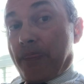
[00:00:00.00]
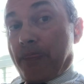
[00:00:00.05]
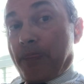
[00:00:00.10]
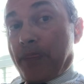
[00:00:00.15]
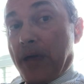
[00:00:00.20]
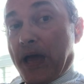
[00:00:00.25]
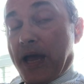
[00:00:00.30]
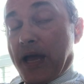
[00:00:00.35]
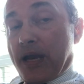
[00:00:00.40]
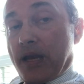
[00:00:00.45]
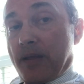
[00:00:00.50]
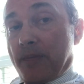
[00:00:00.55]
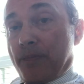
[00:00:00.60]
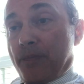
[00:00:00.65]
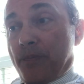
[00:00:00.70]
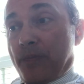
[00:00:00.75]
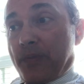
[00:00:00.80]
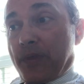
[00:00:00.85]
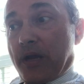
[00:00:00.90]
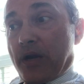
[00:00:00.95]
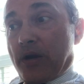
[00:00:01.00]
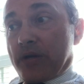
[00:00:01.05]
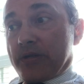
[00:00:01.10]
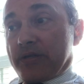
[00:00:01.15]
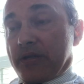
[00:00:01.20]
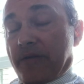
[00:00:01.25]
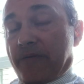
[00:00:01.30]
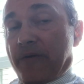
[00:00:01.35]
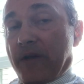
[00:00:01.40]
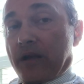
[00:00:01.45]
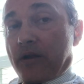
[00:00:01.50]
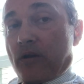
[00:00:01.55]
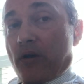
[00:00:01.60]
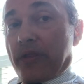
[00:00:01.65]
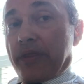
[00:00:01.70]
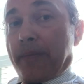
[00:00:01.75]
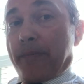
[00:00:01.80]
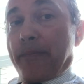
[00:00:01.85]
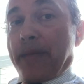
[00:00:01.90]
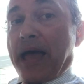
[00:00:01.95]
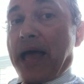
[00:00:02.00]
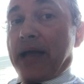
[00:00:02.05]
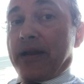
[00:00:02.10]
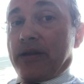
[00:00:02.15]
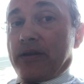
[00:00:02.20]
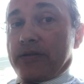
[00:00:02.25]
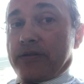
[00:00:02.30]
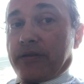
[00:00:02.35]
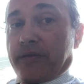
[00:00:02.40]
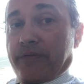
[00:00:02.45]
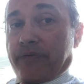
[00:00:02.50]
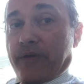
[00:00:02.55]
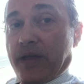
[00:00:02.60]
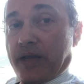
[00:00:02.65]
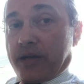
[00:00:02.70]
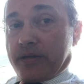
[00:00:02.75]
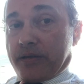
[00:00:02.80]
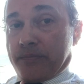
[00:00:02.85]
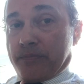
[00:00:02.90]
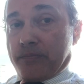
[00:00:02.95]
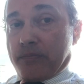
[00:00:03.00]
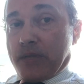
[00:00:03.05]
that there's an effect called the Magnus effect.